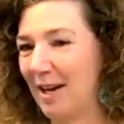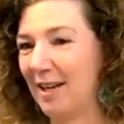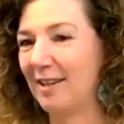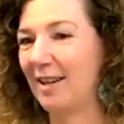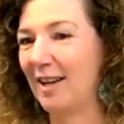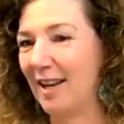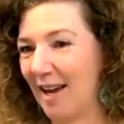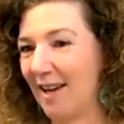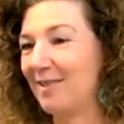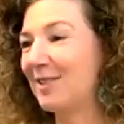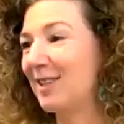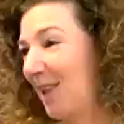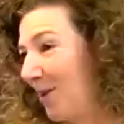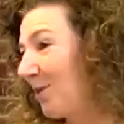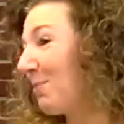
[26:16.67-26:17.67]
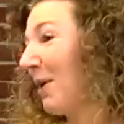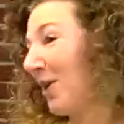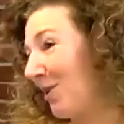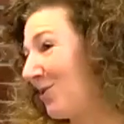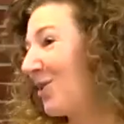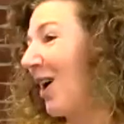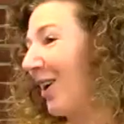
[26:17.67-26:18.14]
And I see that with my
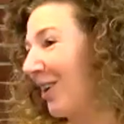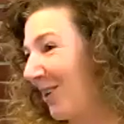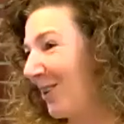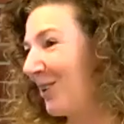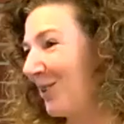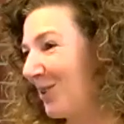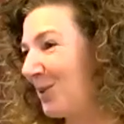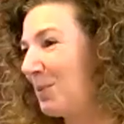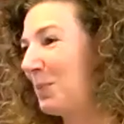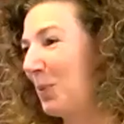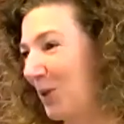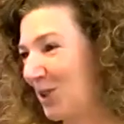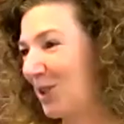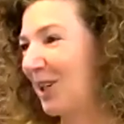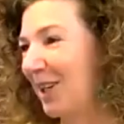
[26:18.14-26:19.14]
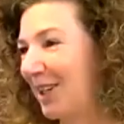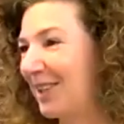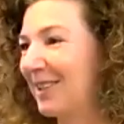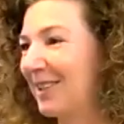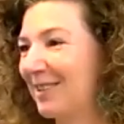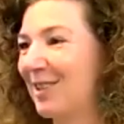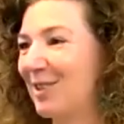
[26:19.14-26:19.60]
own daughter, who's pushing
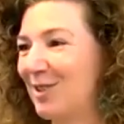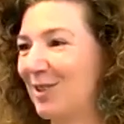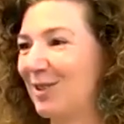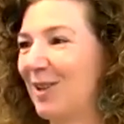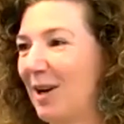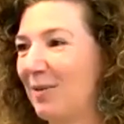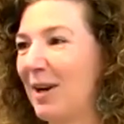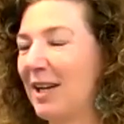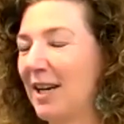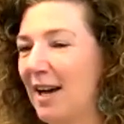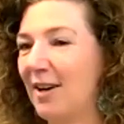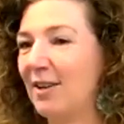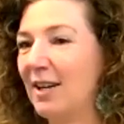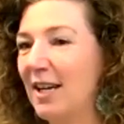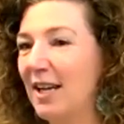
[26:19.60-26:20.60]
to do that right now.